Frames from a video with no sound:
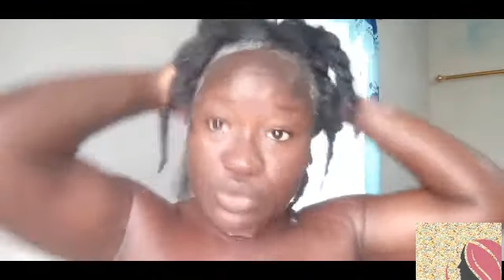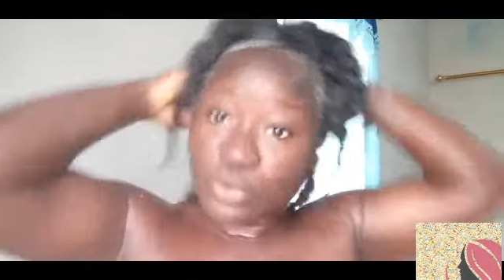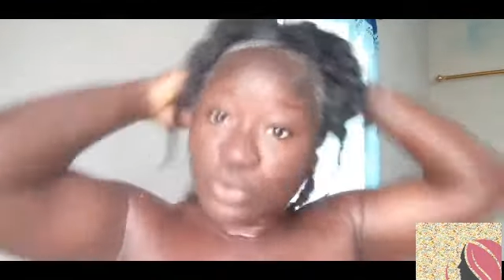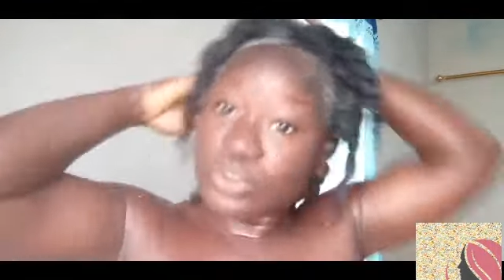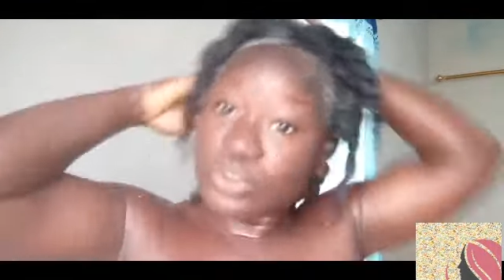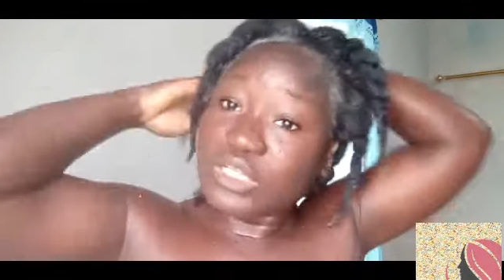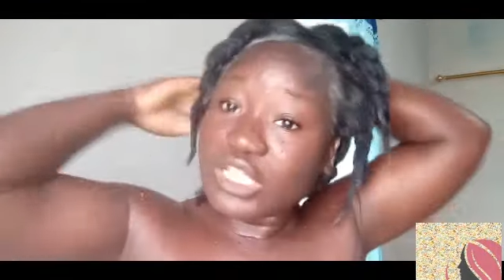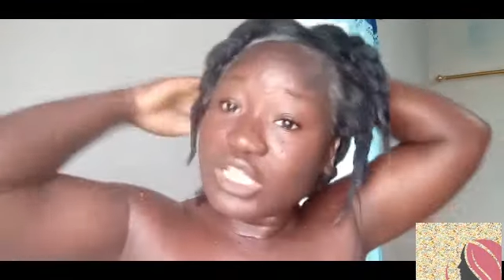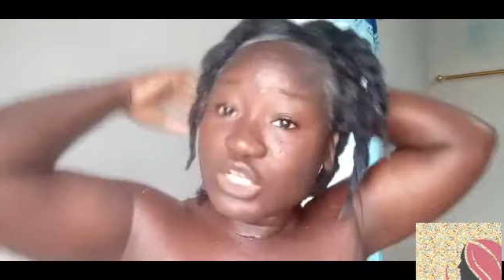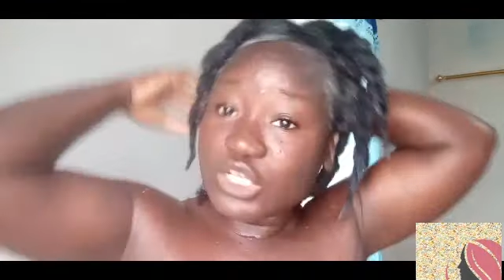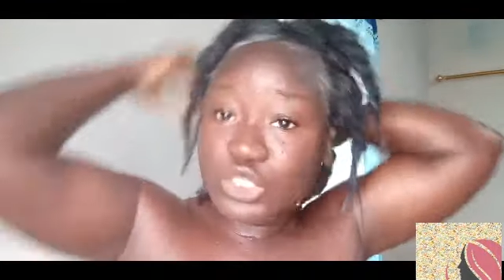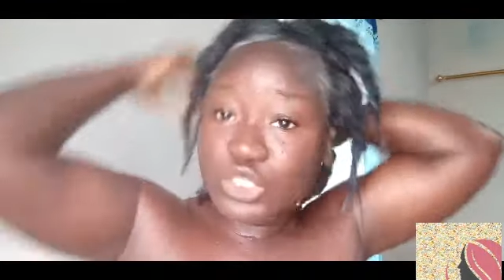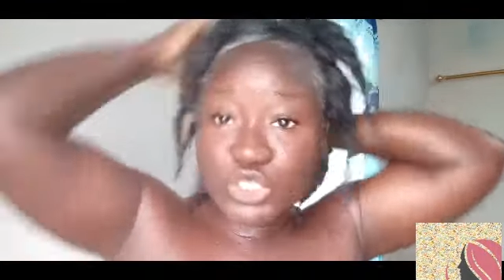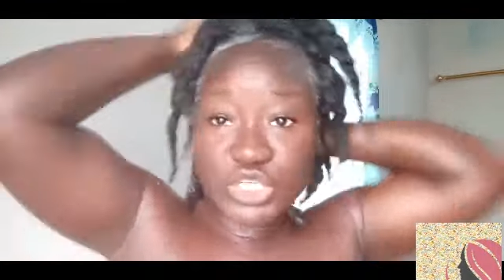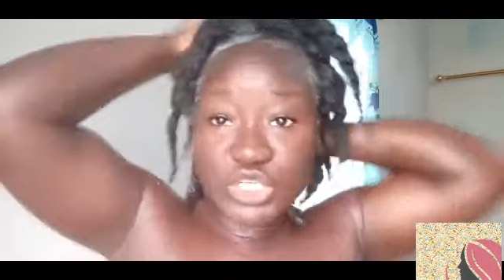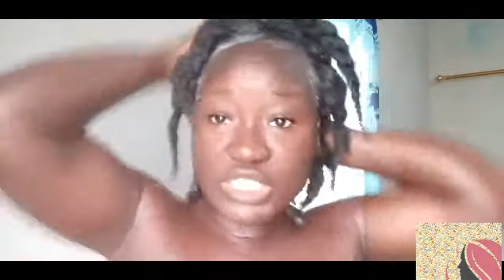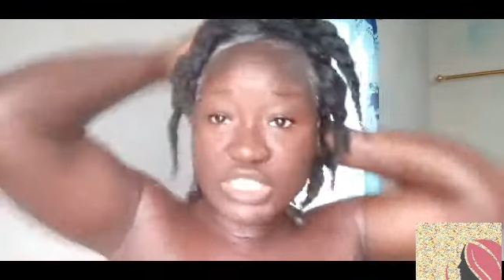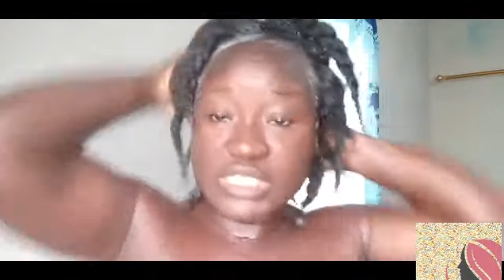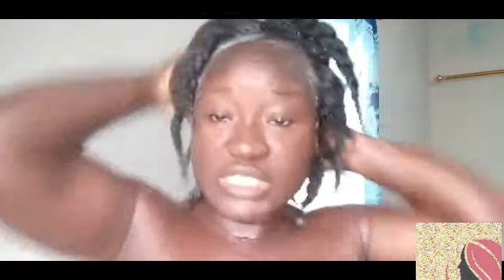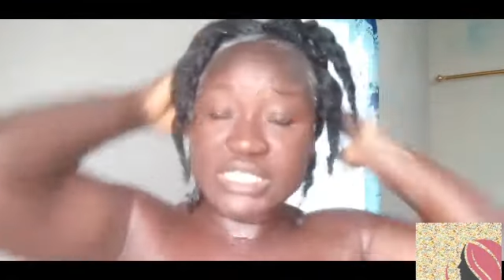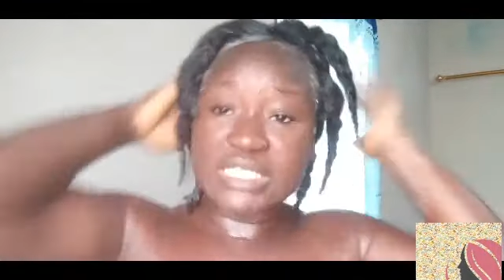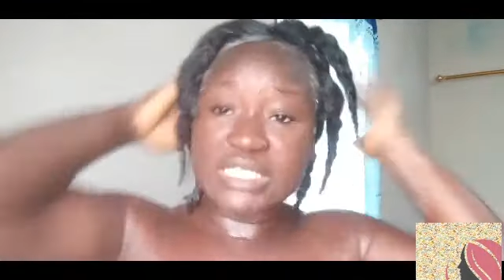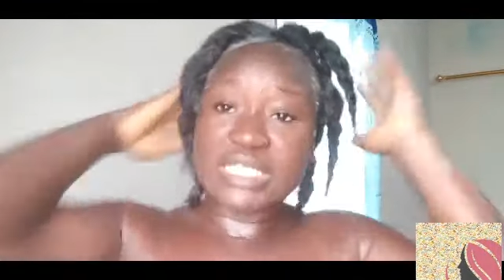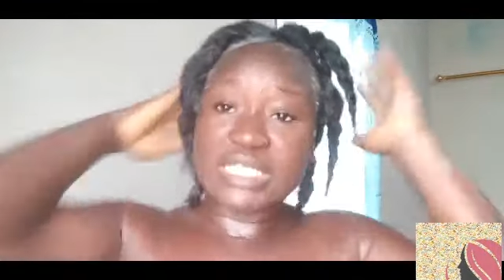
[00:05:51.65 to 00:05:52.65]
or the
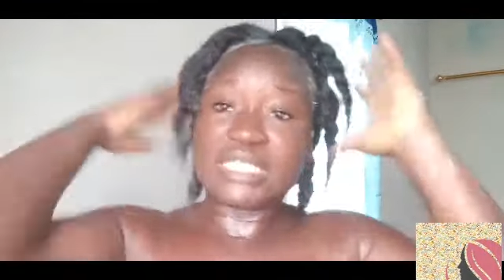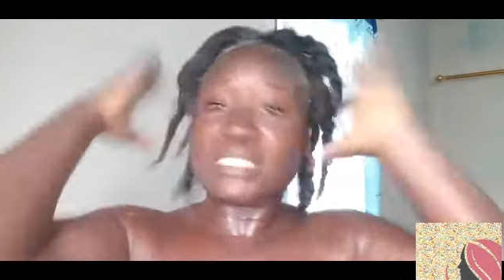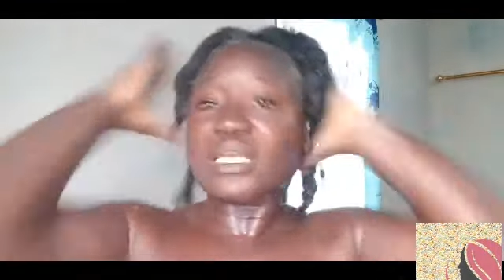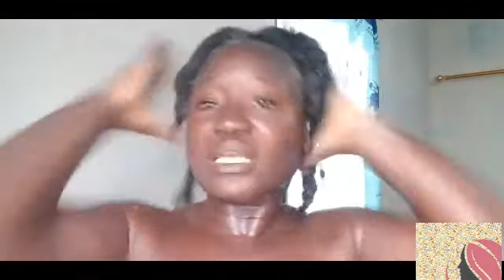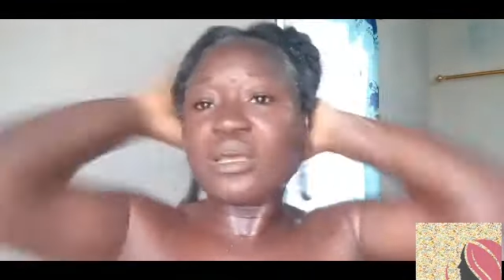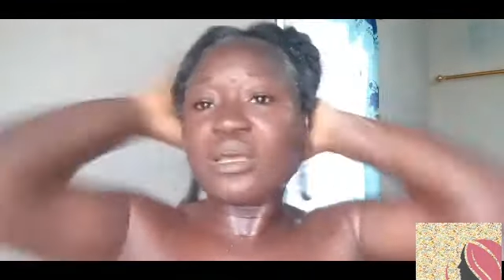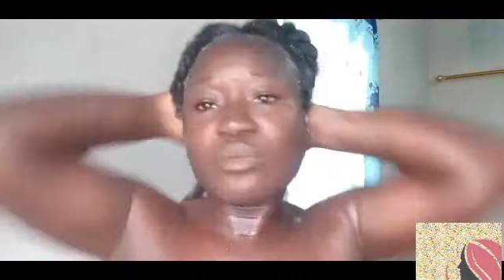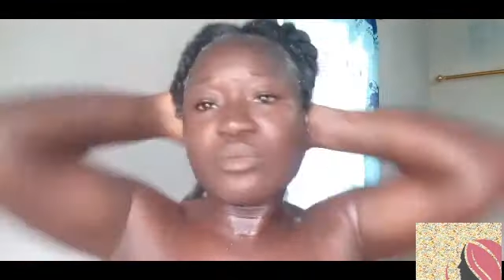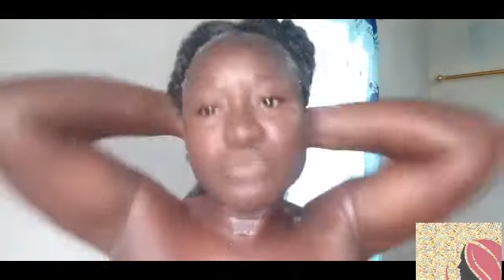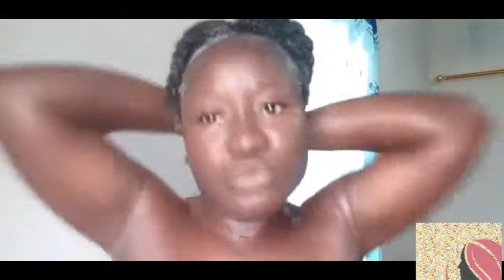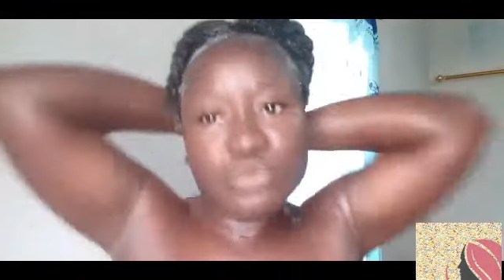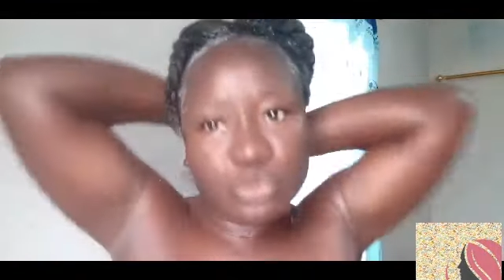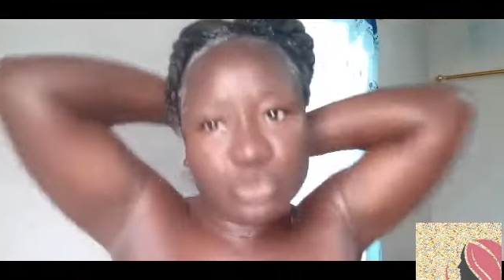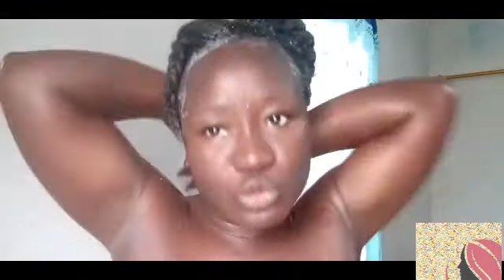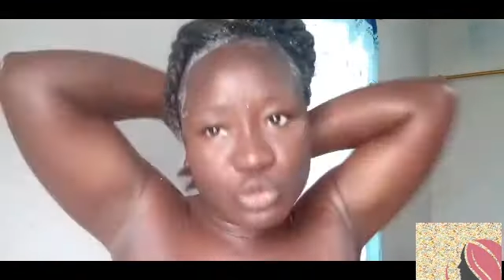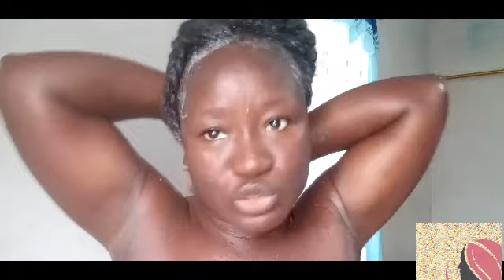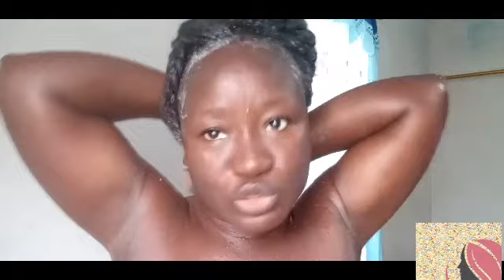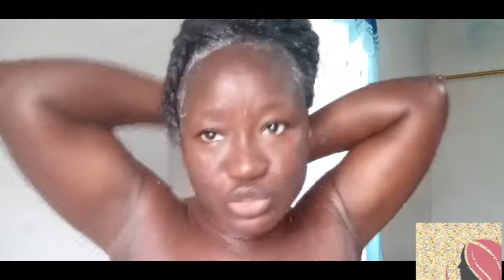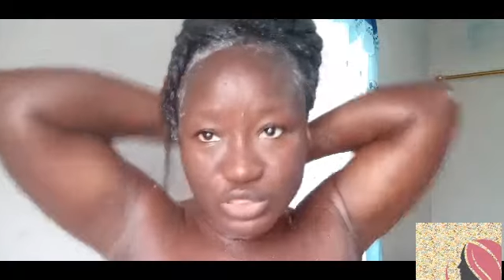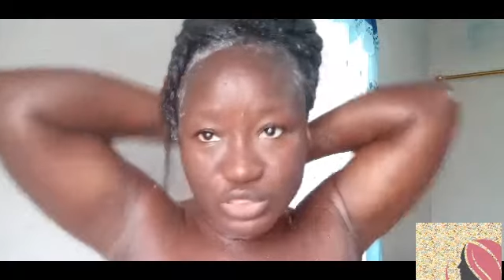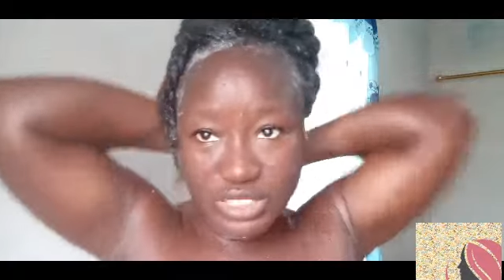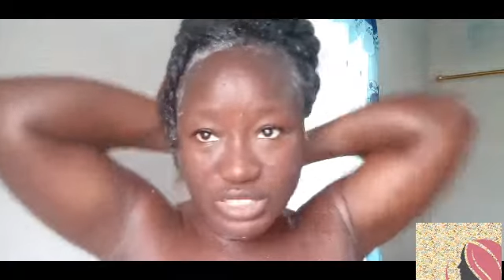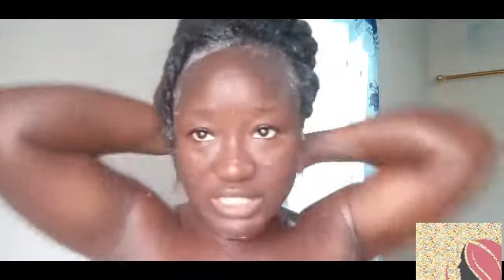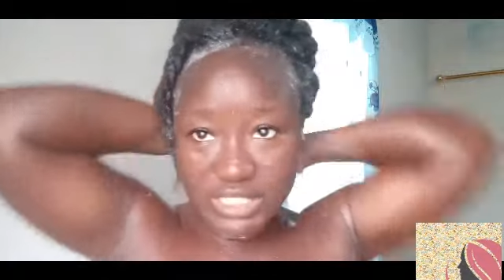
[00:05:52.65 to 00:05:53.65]
nutrients in the shampoo
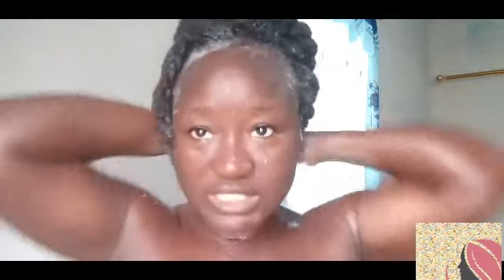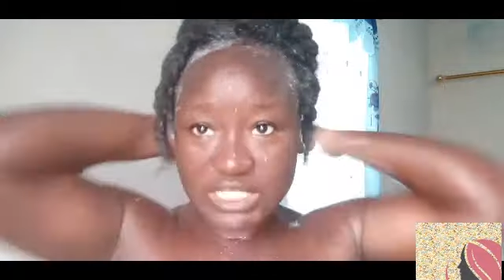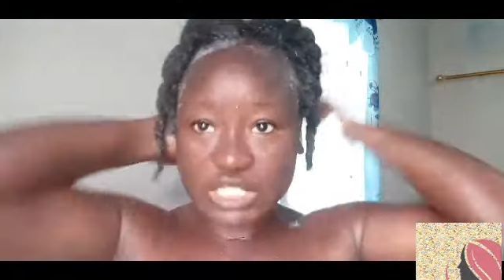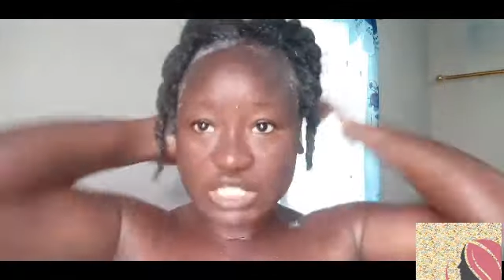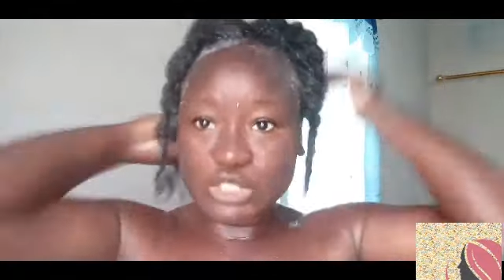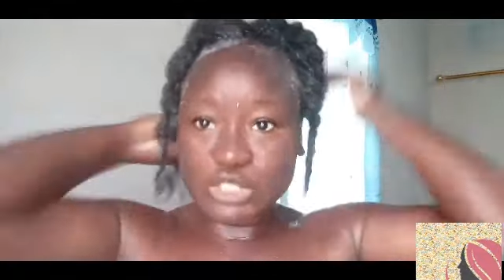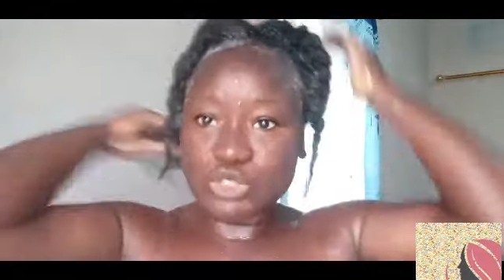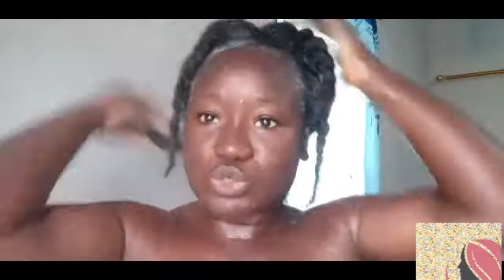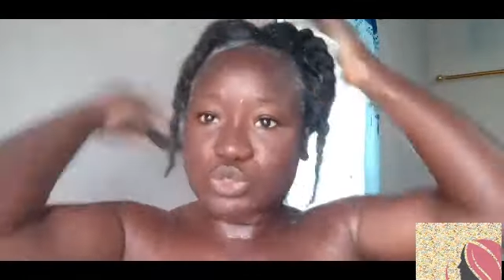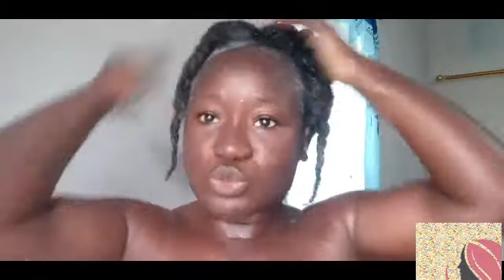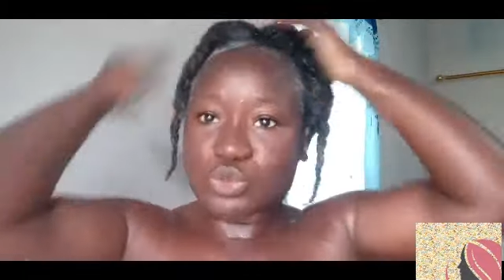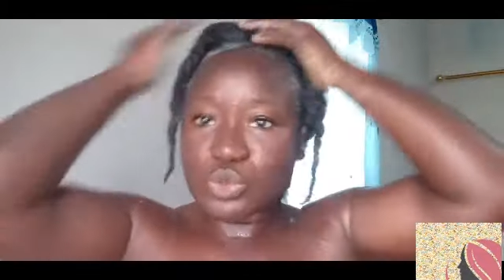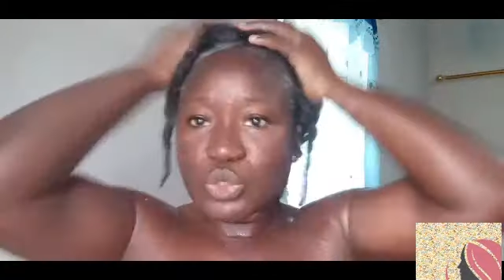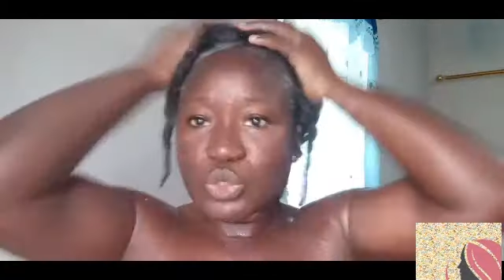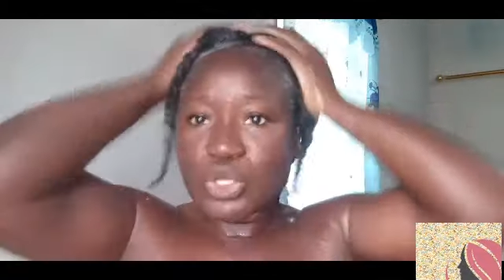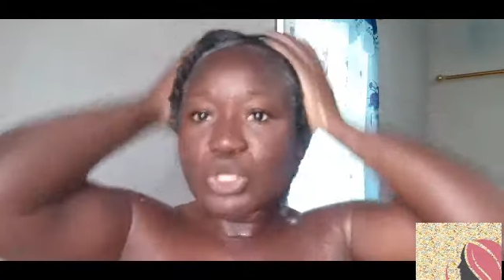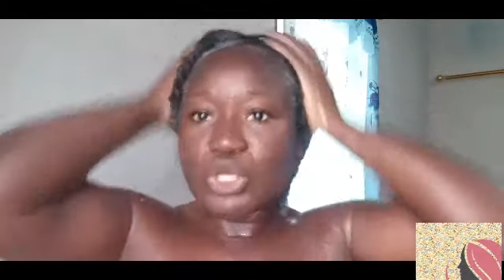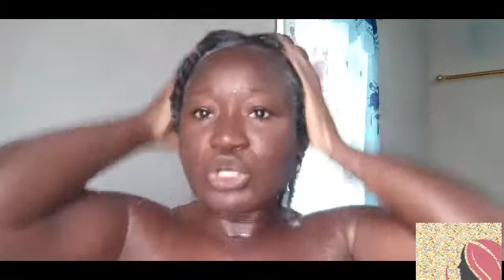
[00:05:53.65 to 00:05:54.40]
to get into